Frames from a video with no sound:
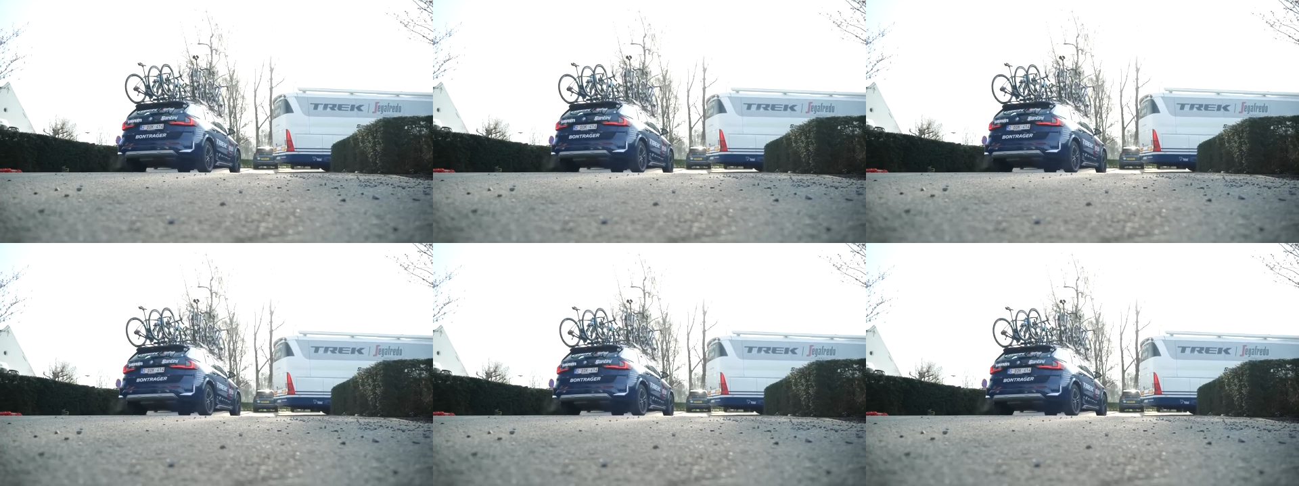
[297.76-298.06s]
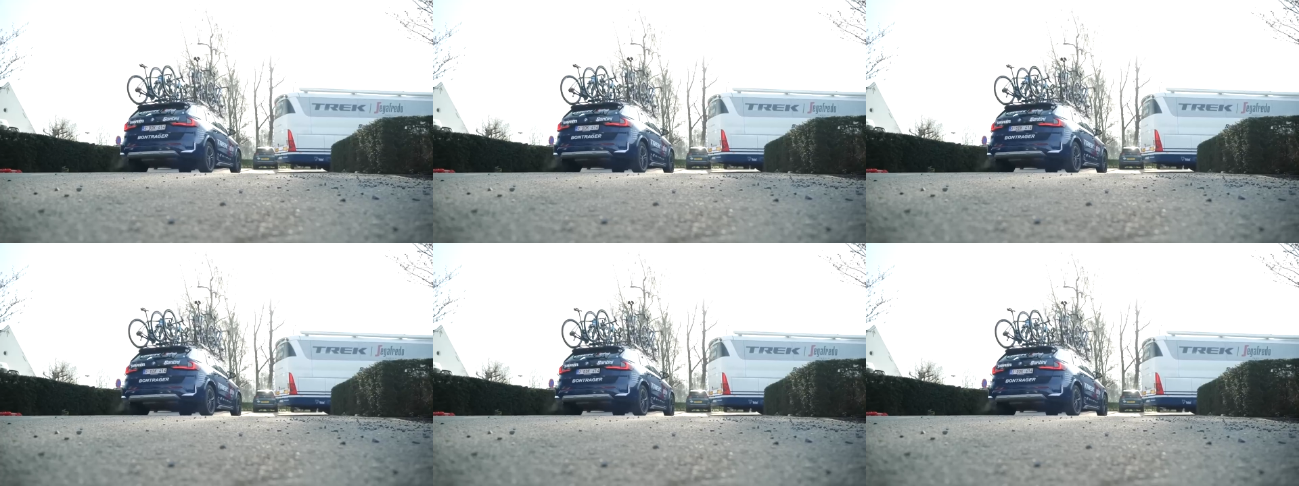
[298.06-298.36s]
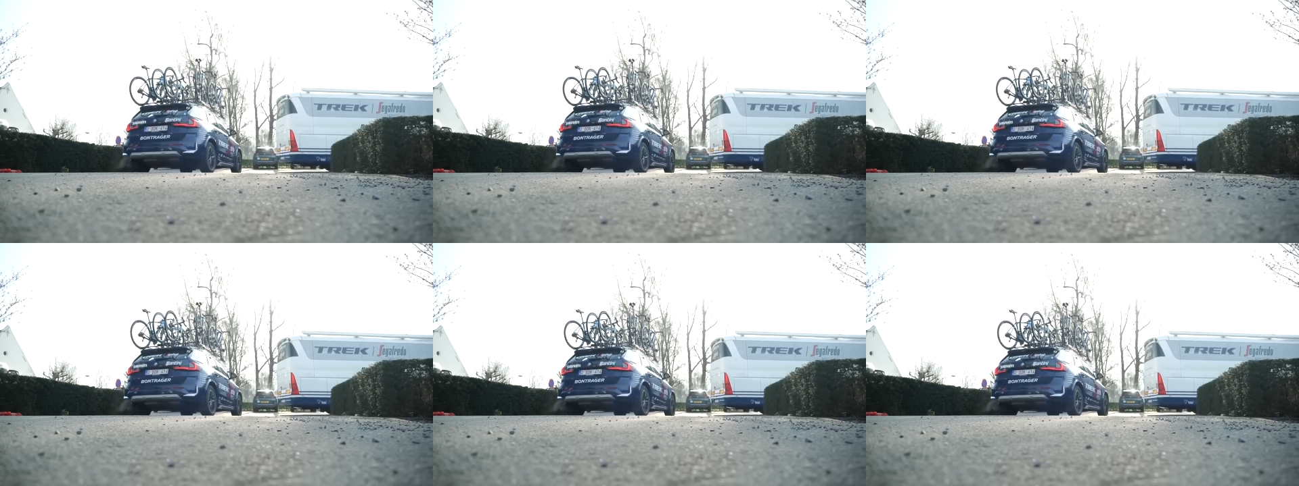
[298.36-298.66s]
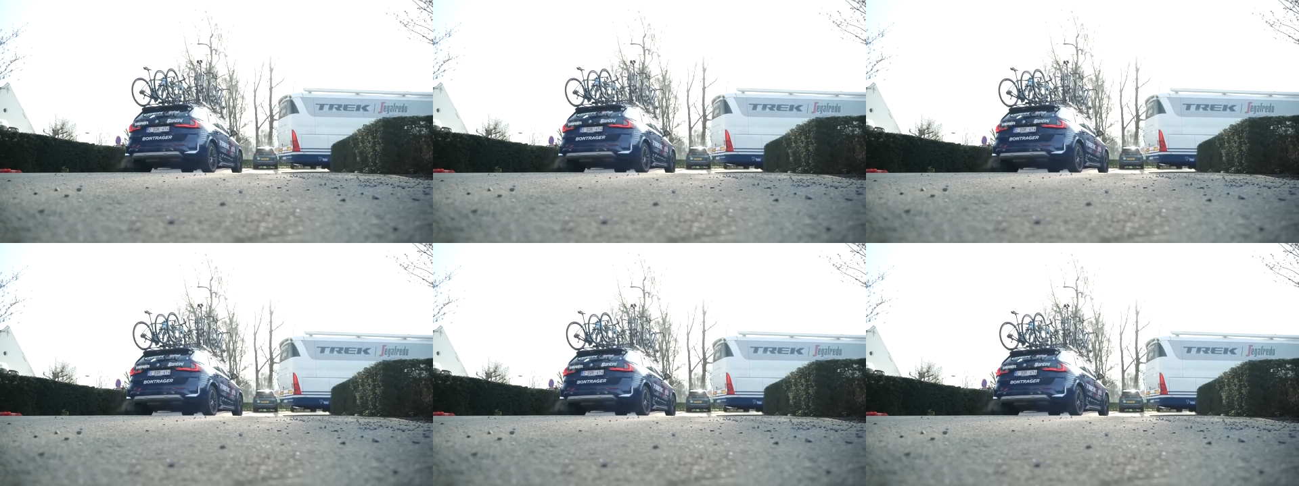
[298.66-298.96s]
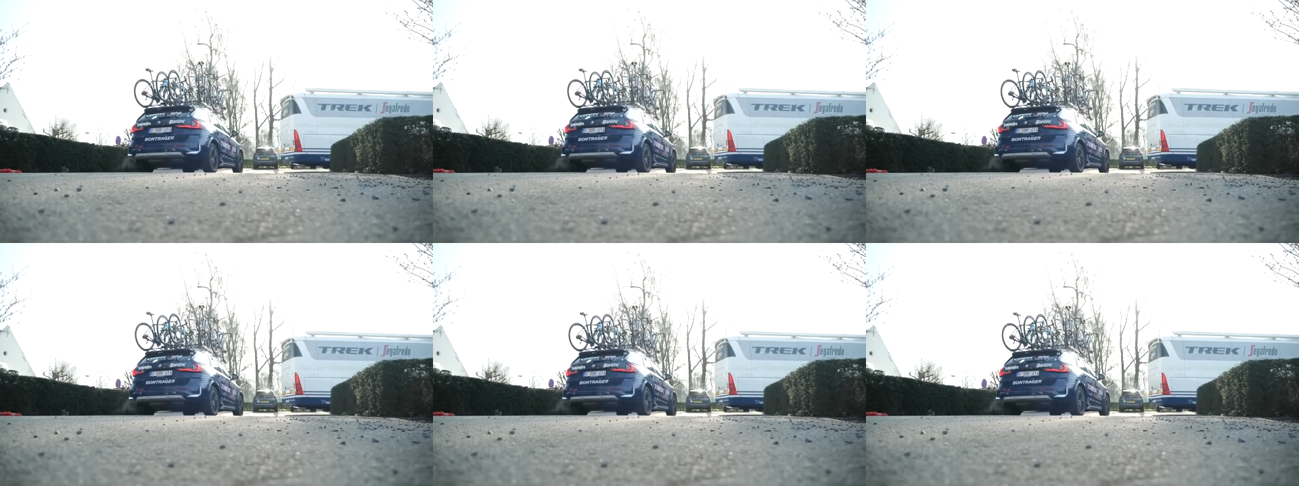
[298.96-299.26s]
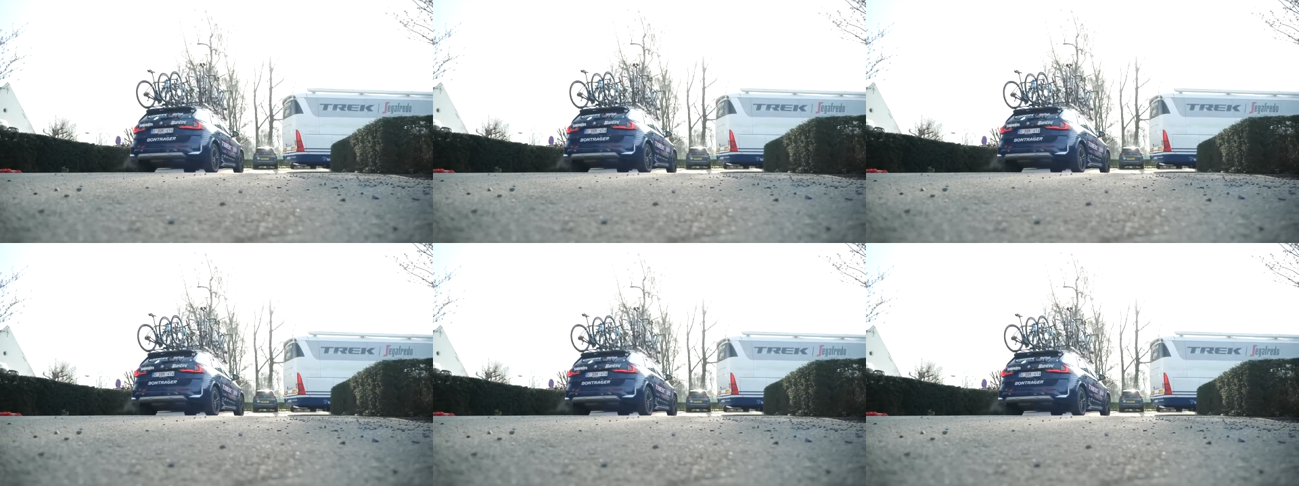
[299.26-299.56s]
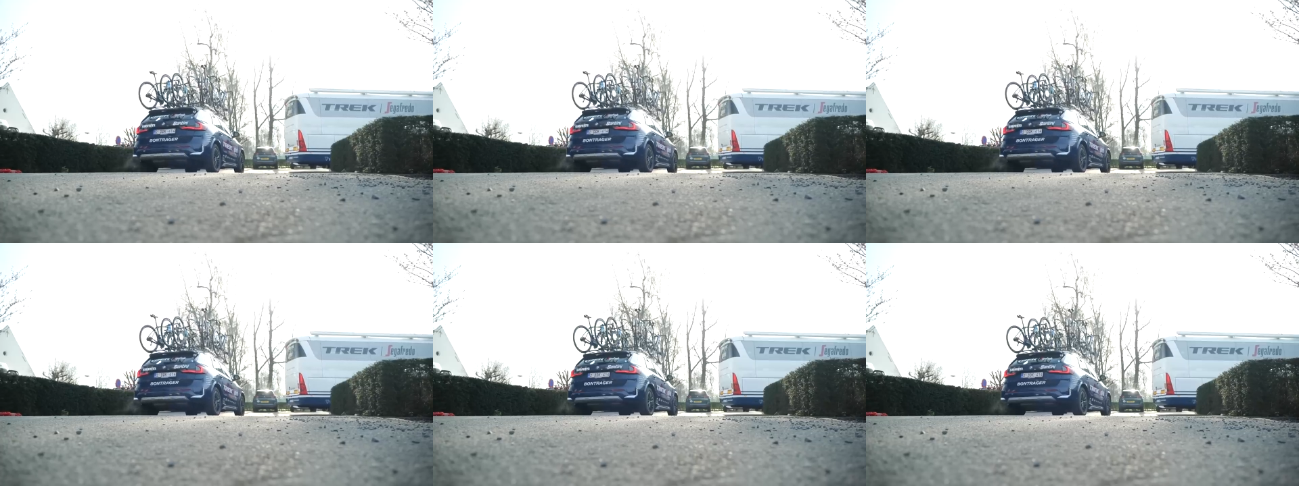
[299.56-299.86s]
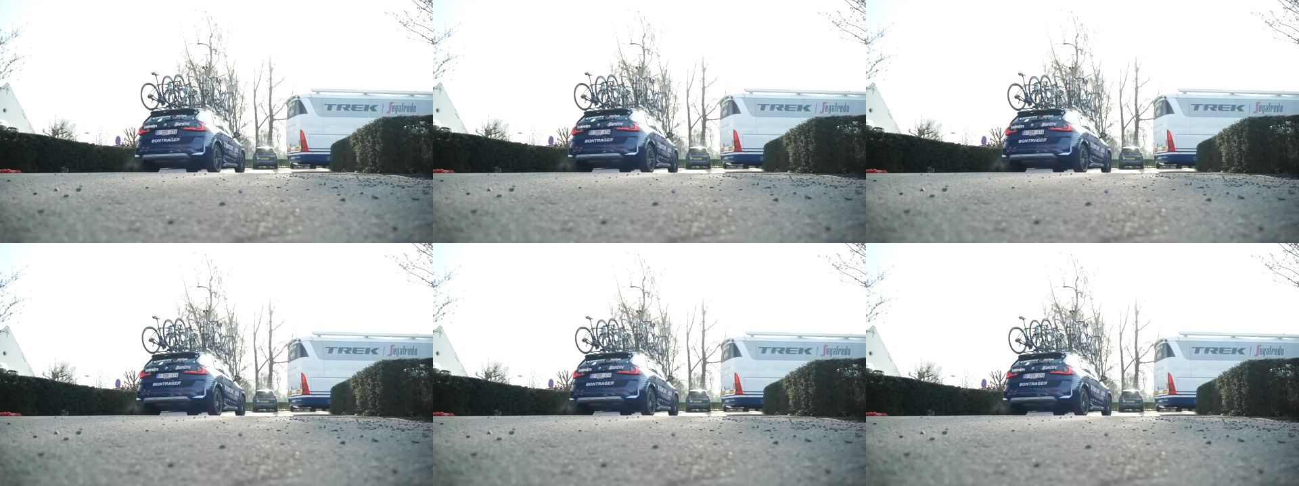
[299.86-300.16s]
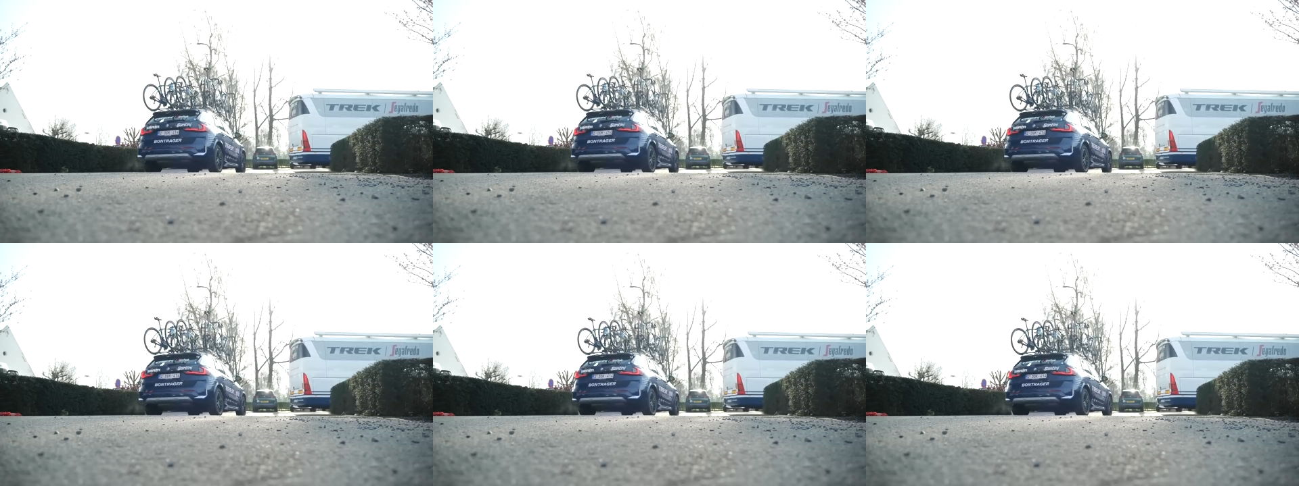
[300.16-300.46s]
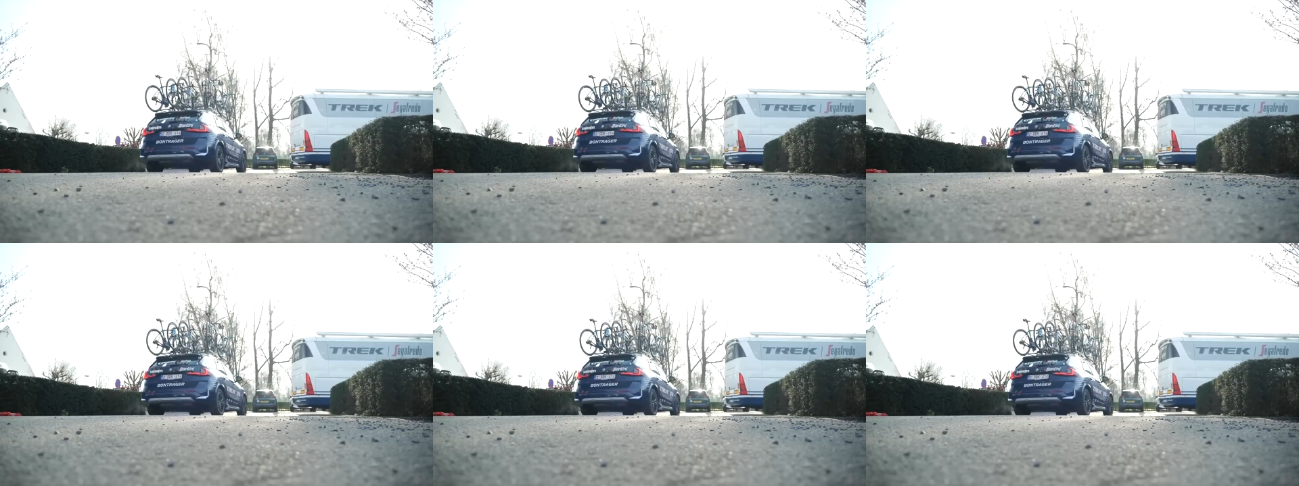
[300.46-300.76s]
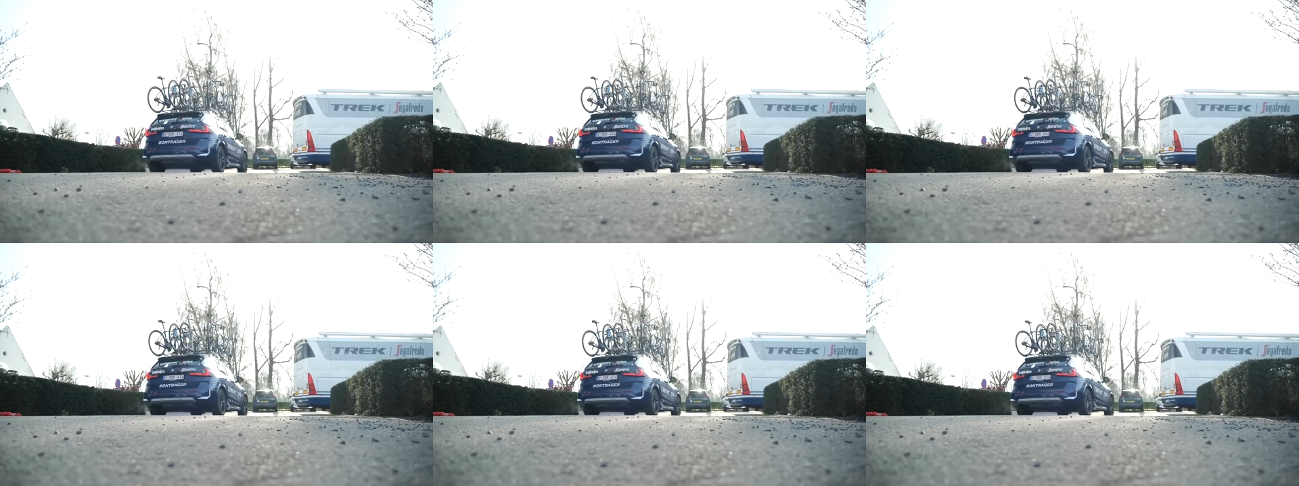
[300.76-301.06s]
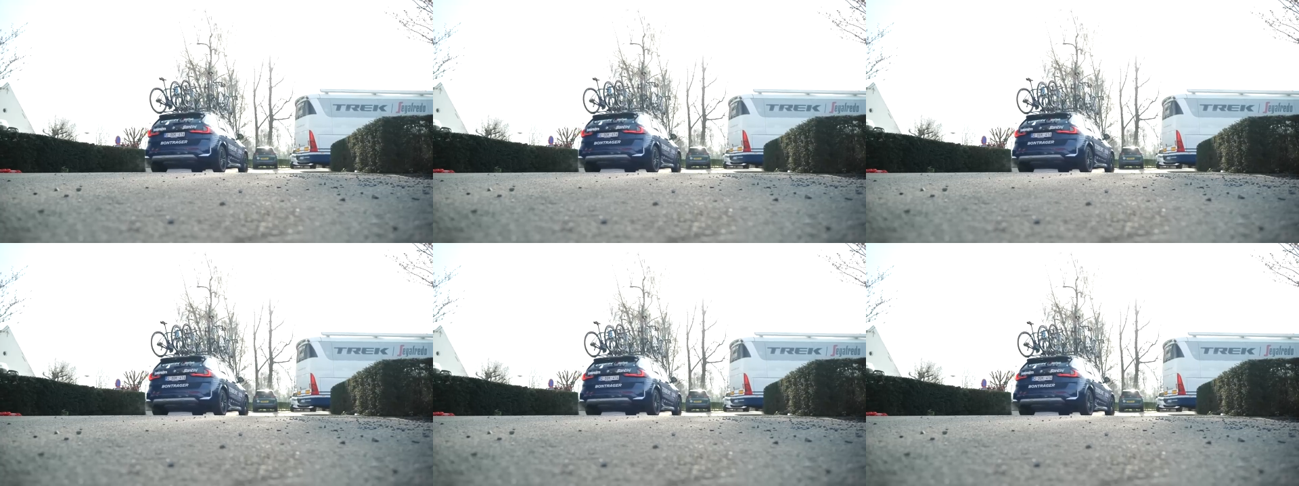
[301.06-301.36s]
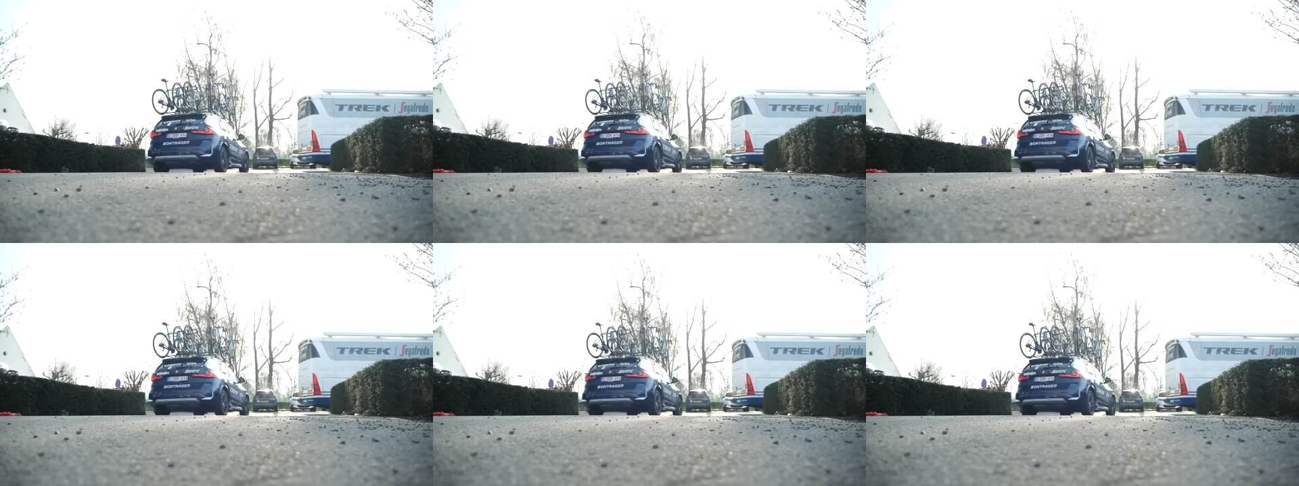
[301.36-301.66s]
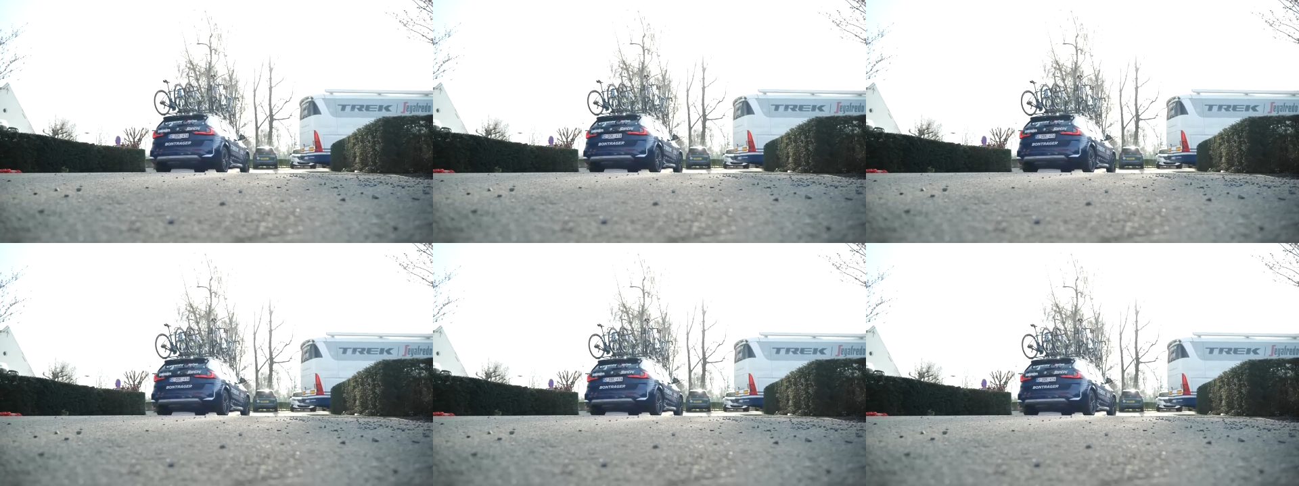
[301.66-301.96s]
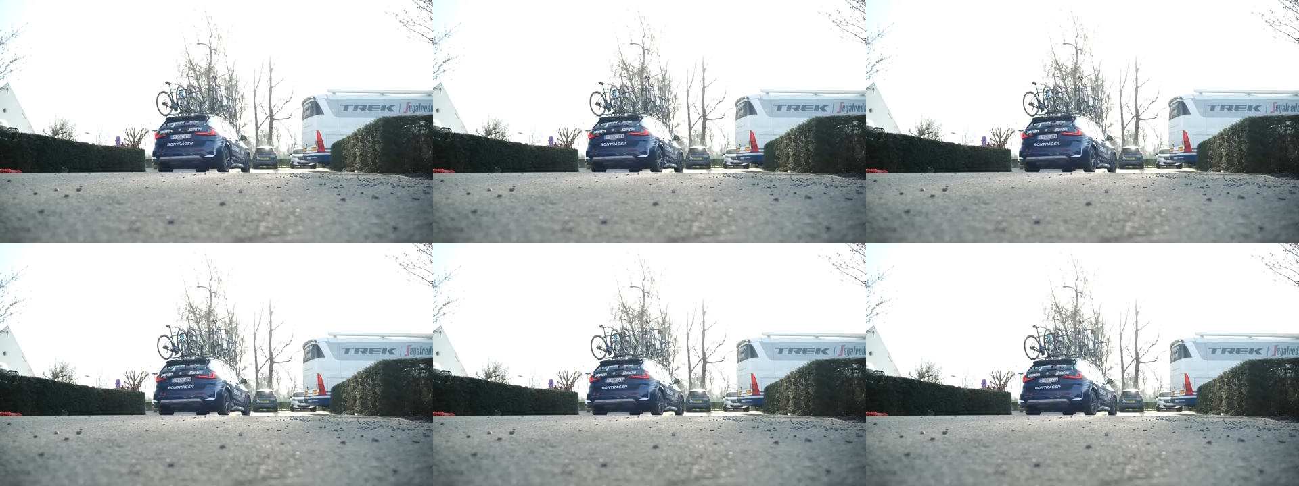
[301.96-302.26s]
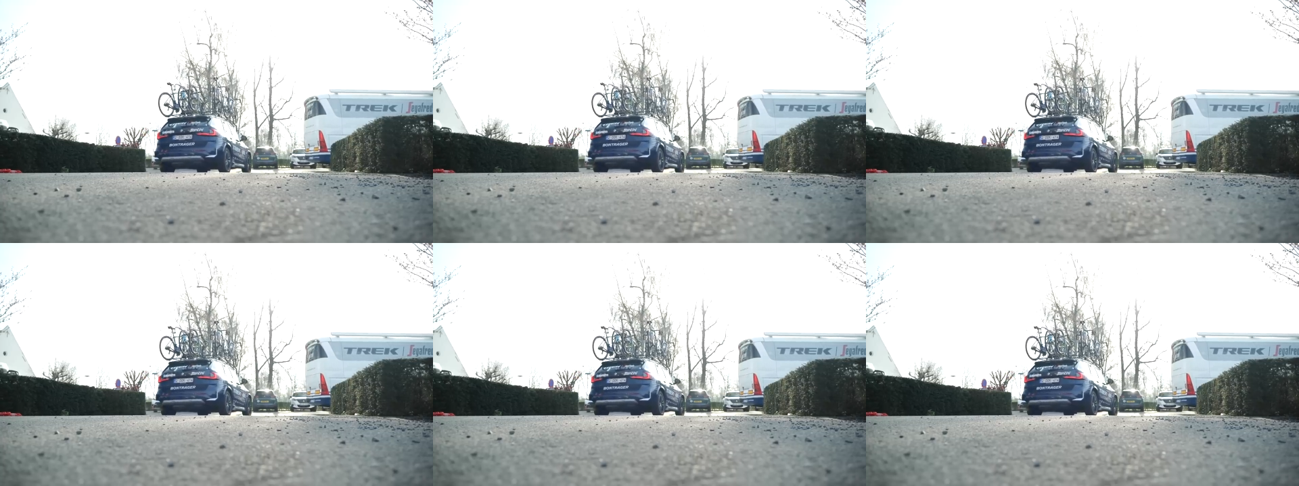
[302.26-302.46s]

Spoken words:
No face is visible, so there are no lips to read.